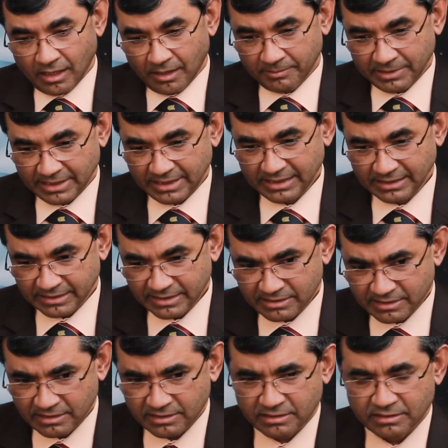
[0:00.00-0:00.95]
I mean,
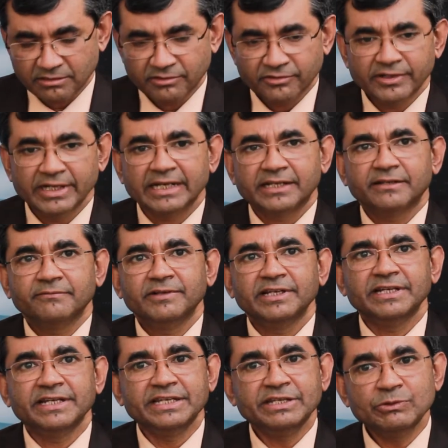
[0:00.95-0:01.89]
this is
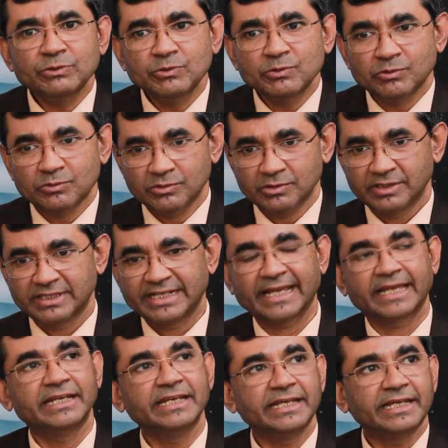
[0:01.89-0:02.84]
relatively new
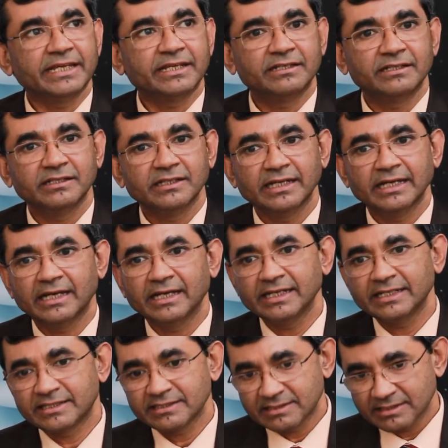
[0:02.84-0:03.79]
technique. Uh,
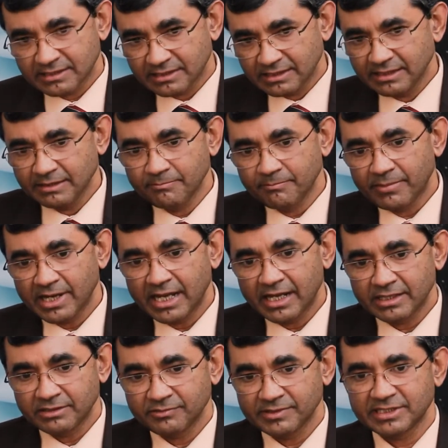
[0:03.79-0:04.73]
it is an
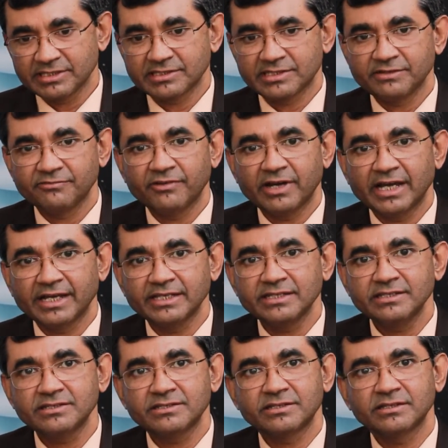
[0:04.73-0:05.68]
implant which is
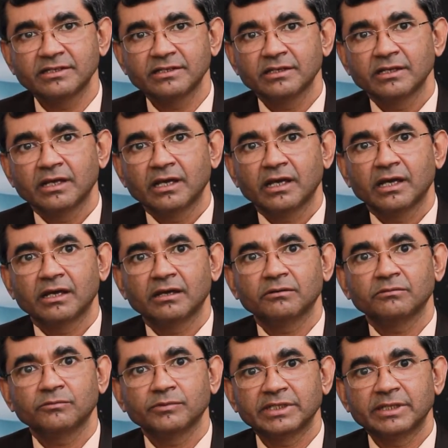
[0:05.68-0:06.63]
devised
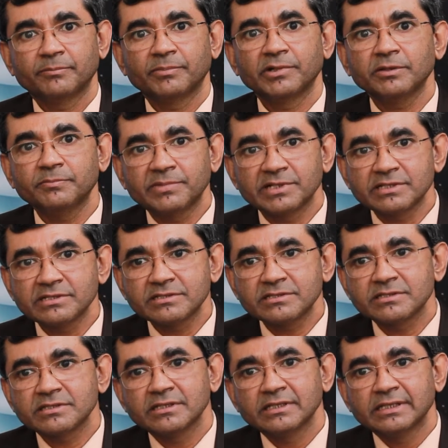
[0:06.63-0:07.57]
uh, with the
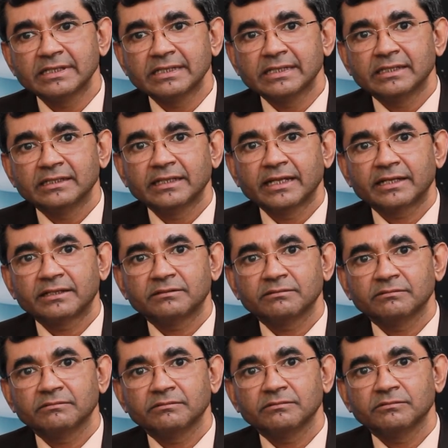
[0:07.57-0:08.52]
purpose that
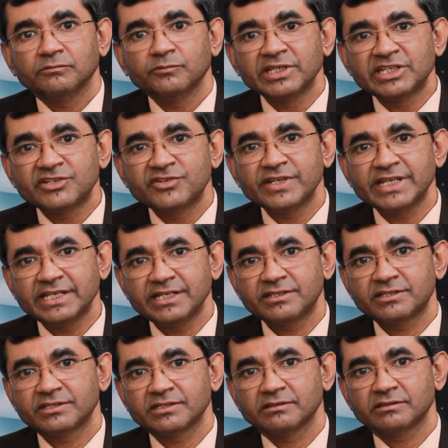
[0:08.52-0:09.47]
we
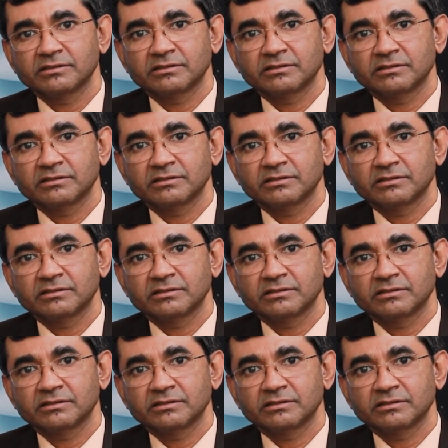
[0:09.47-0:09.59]
treat